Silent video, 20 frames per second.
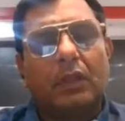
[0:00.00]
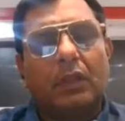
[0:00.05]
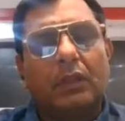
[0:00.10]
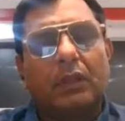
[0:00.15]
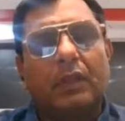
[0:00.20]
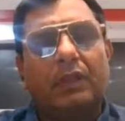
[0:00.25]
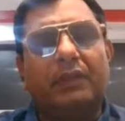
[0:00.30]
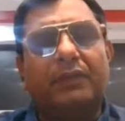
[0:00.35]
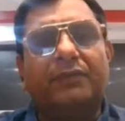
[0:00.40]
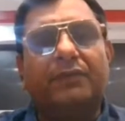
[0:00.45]

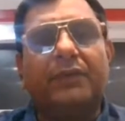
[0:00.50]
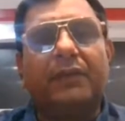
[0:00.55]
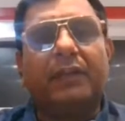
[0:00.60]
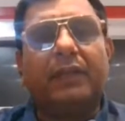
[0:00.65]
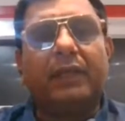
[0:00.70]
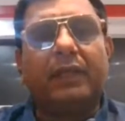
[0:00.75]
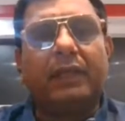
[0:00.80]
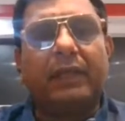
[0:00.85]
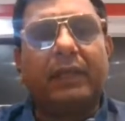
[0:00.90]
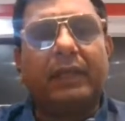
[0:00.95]
Yeah,
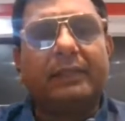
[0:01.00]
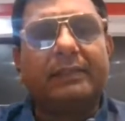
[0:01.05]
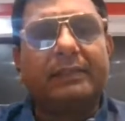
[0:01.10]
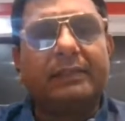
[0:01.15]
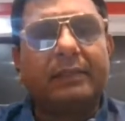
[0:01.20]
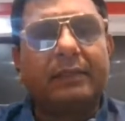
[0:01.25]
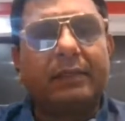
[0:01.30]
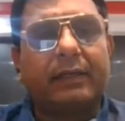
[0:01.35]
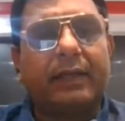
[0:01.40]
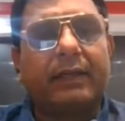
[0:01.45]
definitely. As
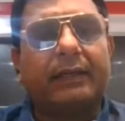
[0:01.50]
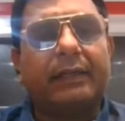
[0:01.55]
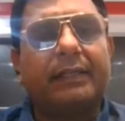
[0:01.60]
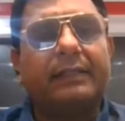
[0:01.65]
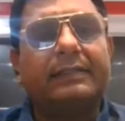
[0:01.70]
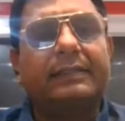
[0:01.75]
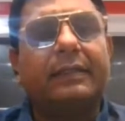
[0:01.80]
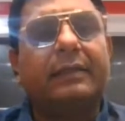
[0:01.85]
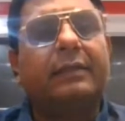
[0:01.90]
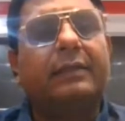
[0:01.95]
rightly
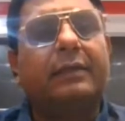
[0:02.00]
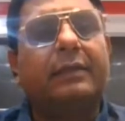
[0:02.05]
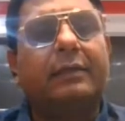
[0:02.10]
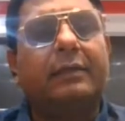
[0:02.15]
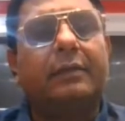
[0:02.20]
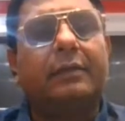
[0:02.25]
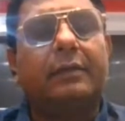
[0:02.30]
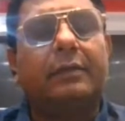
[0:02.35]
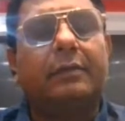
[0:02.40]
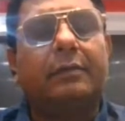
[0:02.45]
said
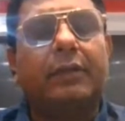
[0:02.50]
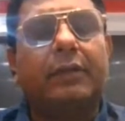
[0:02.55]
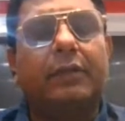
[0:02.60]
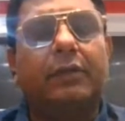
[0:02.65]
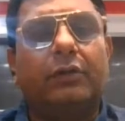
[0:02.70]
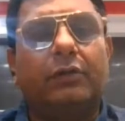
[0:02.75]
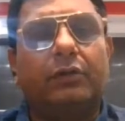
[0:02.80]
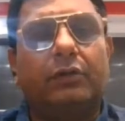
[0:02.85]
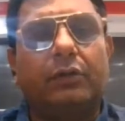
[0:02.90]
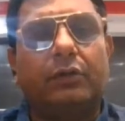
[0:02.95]
by
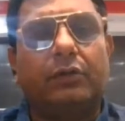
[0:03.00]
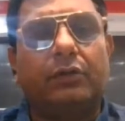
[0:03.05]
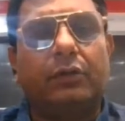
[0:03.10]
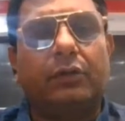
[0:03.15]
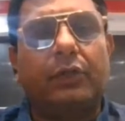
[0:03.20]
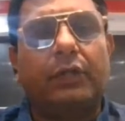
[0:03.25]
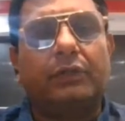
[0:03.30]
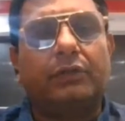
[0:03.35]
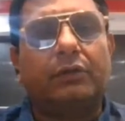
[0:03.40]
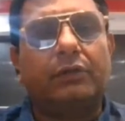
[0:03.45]
Dr.
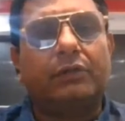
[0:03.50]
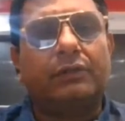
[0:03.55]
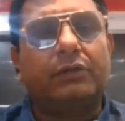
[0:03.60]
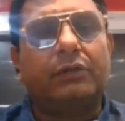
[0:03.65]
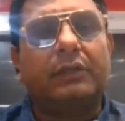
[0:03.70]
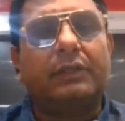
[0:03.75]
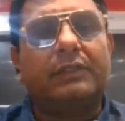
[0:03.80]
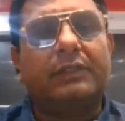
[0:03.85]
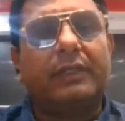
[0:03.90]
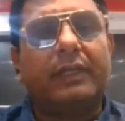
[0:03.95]
Yogesh, also
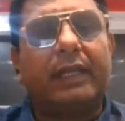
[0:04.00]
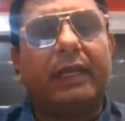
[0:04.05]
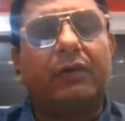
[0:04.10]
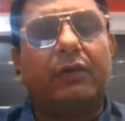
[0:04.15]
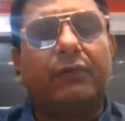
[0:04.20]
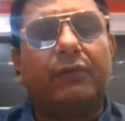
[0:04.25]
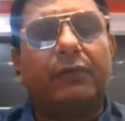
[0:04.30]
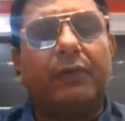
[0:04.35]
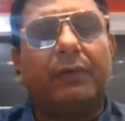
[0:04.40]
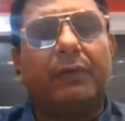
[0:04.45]
there is a lack
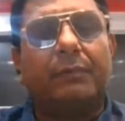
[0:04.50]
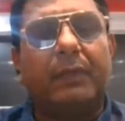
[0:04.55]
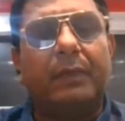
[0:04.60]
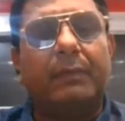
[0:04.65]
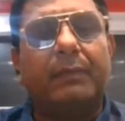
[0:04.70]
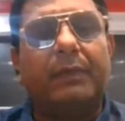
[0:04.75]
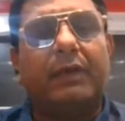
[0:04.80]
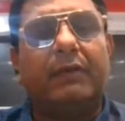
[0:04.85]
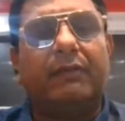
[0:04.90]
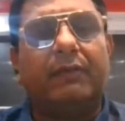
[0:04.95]
of
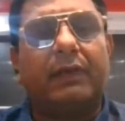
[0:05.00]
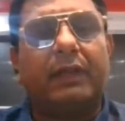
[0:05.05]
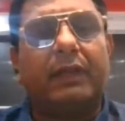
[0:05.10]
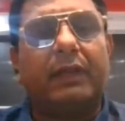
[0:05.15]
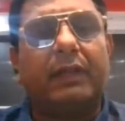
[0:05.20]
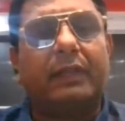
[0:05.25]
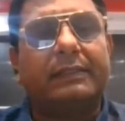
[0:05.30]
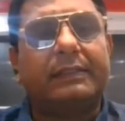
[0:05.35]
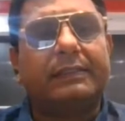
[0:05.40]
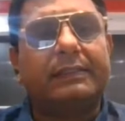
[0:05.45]
maybe
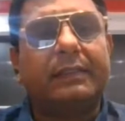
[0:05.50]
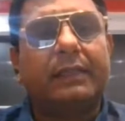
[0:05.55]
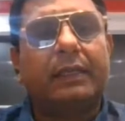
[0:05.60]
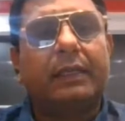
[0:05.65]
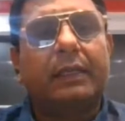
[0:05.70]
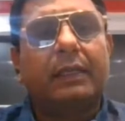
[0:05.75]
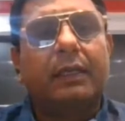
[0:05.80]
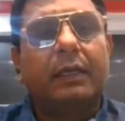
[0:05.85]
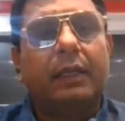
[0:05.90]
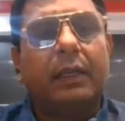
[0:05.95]
awareness
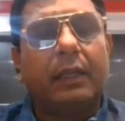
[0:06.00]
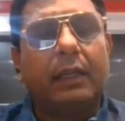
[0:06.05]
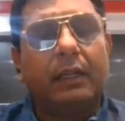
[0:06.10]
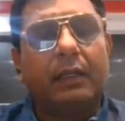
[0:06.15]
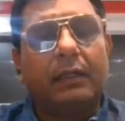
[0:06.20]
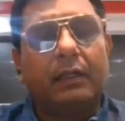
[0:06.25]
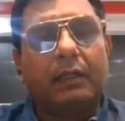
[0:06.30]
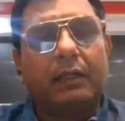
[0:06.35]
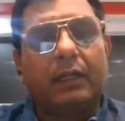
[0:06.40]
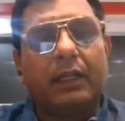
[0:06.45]

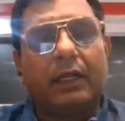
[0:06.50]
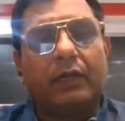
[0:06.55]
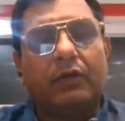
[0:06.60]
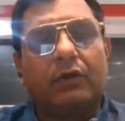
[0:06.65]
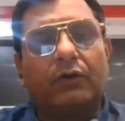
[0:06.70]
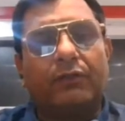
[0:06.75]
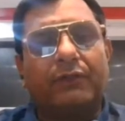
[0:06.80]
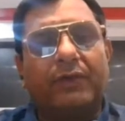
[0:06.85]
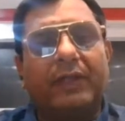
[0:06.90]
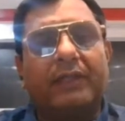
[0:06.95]
and a lack
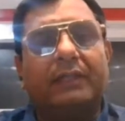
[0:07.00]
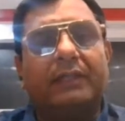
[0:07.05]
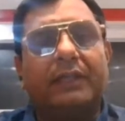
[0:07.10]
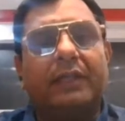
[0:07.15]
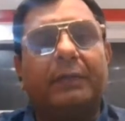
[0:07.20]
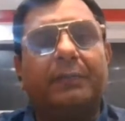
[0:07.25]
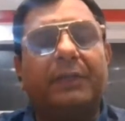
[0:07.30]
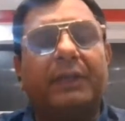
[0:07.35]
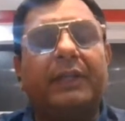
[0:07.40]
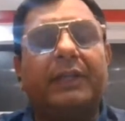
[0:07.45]
of
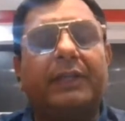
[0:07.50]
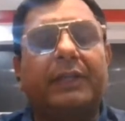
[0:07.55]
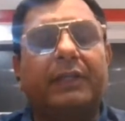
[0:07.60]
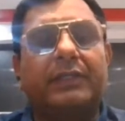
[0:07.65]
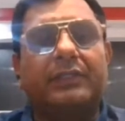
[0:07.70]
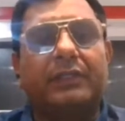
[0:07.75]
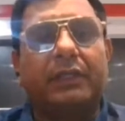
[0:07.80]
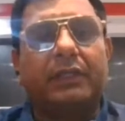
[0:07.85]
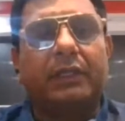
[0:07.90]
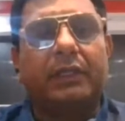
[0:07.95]
healthcare
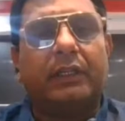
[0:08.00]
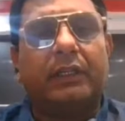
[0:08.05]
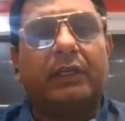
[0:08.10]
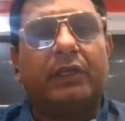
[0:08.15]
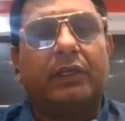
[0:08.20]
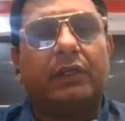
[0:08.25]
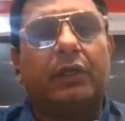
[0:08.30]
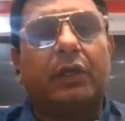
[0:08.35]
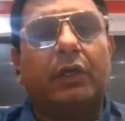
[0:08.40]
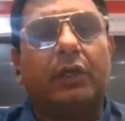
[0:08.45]
penetration
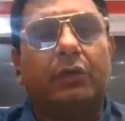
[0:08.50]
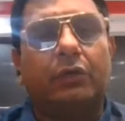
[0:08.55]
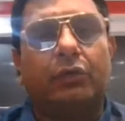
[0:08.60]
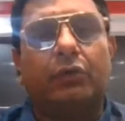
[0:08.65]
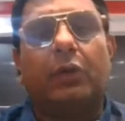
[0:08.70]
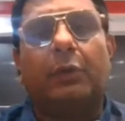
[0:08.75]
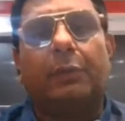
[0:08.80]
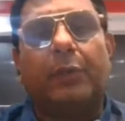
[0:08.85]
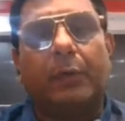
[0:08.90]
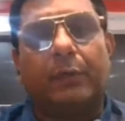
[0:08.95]
into the
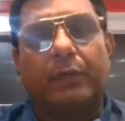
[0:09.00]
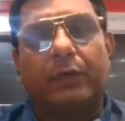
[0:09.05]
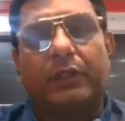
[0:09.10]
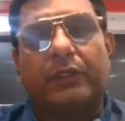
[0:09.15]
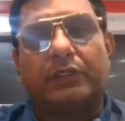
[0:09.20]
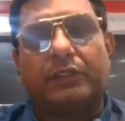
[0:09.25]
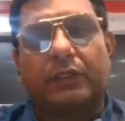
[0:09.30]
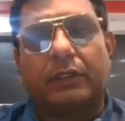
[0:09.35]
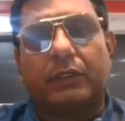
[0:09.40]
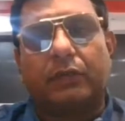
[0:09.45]
rural
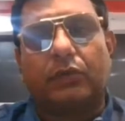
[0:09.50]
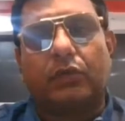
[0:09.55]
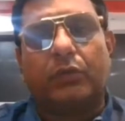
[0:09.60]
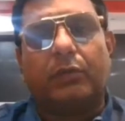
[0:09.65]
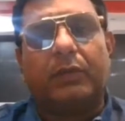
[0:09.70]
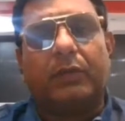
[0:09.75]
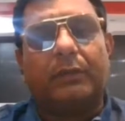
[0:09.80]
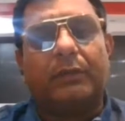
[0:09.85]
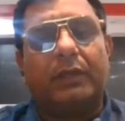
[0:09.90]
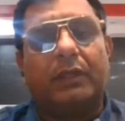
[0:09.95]
population, or
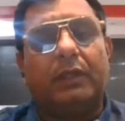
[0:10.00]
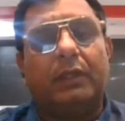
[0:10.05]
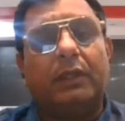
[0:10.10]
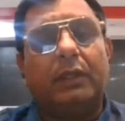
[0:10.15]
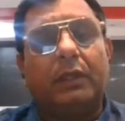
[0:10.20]
maybe